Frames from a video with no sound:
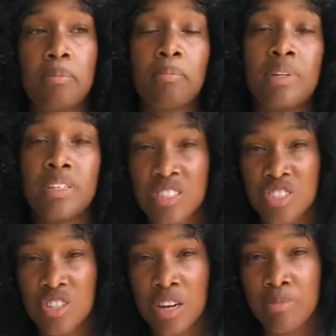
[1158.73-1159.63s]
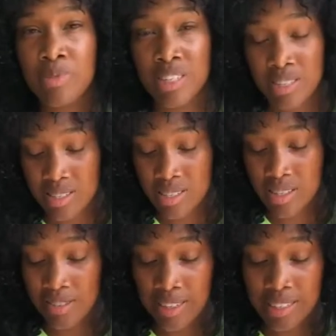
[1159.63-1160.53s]
please just try and protect
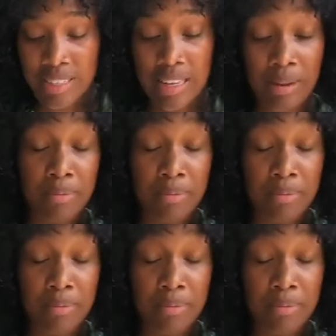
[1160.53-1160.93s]
yourself and get